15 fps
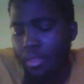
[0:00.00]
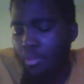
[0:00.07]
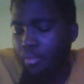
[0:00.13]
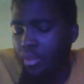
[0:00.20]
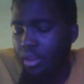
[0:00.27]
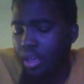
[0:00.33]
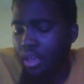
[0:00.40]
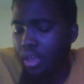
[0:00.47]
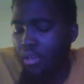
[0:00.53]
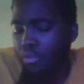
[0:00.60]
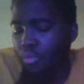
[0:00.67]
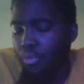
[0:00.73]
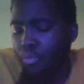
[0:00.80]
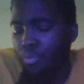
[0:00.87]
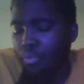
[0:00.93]
But
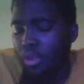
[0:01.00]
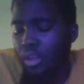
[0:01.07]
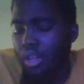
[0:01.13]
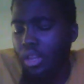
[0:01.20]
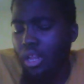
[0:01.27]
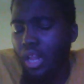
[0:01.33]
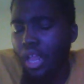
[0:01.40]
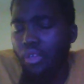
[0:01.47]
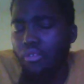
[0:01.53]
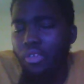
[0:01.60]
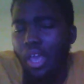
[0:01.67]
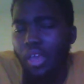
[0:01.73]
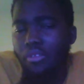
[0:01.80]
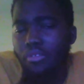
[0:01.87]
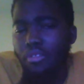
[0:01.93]
the Lakers
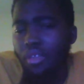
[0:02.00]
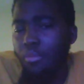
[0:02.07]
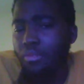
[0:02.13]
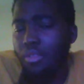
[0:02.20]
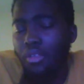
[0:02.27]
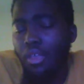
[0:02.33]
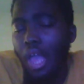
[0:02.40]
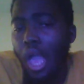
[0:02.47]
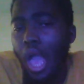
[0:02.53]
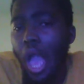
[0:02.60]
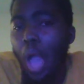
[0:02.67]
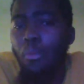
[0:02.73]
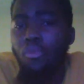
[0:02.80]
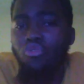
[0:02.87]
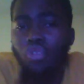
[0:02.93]
got to do something.
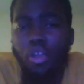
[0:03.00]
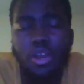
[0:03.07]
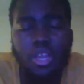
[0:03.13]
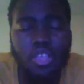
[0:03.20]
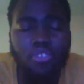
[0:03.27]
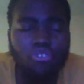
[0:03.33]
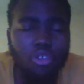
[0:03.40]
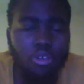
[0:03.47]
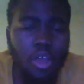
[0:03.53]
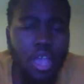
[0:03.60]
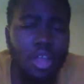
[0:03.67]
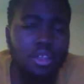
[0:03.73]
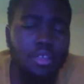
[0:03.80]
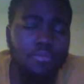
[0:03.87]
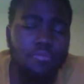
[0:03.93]
I would try to get Jared
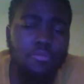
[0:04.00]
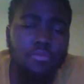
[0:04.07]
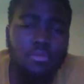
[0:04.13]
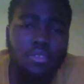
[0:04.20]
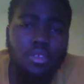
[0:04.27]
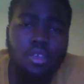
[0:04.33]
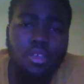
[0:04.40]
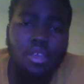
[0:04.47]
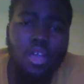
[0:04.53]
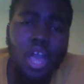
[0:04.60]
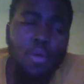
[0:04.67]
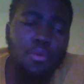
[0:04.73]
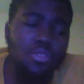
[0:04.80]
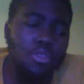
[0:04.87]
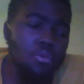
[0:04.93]
Allen. I
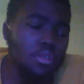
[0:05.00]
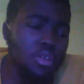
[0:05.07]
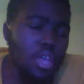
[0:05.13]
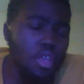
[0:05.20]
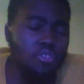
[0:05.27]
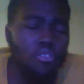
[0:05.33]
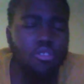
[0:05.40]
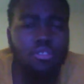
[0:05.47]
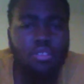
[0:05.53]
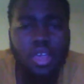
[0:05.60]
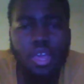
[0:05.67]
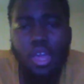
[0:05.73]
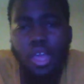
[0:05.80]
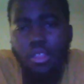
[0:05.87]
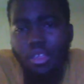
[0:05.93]
would throw the kitchen
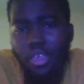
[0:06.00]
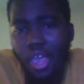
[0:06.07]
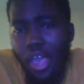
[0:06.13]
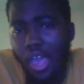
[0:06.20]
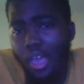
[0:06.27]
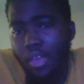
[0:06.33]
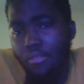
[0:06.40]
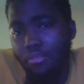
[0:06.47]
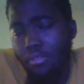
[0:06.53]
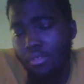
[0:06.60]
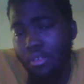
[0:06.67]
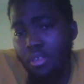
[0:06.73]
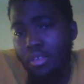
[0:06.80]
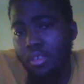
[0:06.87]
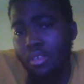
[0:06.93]
sink at the Cavs.
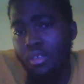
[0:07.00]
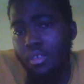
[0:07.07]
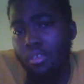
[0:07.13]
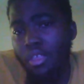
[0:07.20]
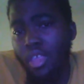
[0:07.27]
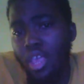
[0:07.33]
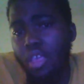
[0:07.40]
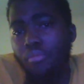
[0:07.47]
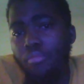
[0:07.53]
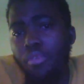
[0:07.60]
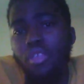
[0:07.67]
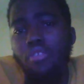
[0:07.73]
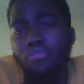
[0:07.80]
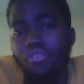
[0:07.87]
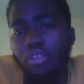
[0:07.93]
Give
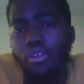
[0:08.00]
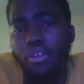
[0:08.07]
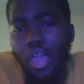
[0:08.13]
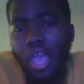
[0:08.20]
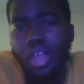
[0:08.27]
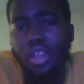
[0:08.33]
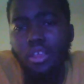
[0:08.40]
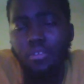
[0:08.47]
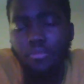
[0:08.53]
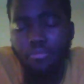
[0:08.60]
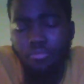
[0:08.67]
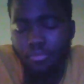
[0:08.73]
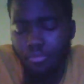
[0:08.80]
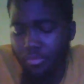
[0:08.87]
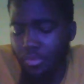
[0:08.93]
me Jared Allen.
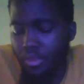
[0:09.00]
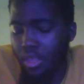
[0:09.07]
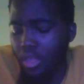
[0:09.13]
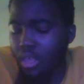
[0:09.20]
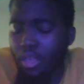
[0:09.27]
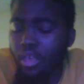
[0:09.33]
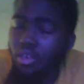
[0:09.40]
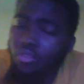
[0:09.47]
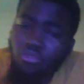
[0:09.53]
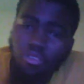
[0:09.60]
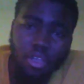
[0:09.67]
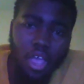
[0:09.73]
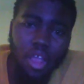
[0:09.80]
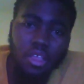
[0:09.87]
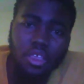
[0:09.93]
Because
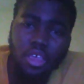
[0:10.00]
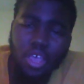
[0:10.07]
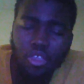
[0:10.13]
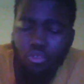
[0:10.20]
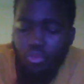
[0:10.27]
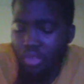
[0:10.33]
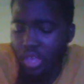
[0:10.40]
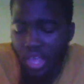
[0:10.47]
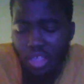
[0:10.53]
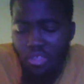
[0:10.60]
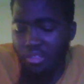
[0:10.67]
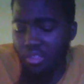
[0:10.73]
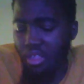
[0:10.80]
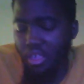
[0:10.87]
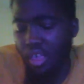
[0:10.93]
Jared Allen can get you
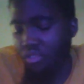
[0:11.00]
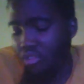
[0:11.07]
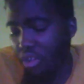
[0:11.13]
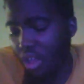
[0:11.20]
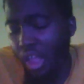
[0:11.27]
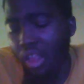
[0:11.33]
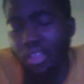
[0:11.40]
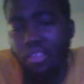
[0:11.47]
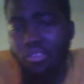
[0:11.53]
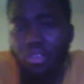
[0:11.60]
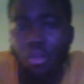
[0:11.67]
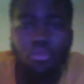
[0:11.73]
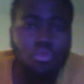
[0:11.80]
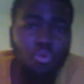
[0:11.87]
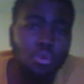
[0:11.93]
easy. Jared Allen can
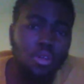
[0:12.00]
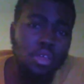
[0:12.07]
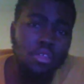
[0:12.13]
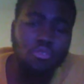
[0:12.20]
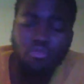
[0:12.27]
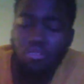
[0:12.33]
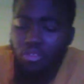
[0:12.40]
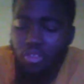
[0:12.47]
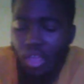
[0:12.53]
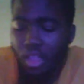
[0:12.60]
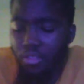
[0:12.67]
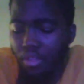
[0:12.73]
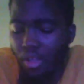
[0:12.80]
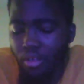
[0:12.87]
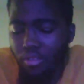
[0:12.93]
score 20, just
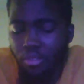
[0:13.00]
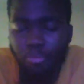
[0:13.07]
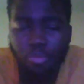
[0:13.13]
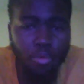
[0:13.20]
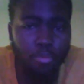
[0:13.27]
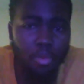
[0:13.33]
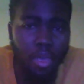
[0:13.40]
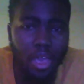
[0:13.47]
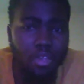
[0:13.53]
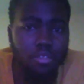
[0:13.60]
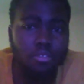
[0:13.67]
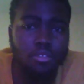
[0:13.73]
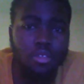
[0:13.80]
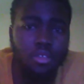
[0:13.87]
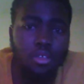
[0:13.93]
getting dunks and
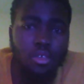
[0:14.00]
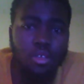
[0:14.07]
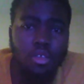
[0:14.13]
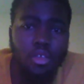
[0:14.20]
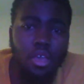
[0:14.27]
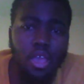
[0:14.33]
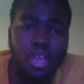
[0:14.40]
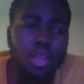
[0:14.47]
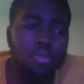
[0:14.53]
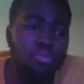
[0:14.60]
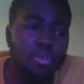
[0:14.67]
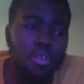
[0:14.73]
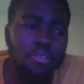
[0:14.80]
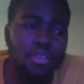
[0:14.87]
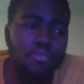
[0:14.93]
putbacks. And he
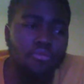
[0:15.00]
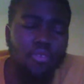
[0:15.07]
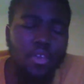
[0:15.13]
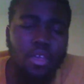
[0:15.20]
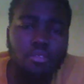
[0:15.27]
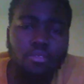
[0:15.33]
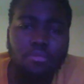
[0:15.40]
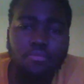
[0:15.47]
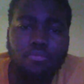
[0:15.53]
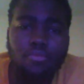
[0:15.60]
play defense.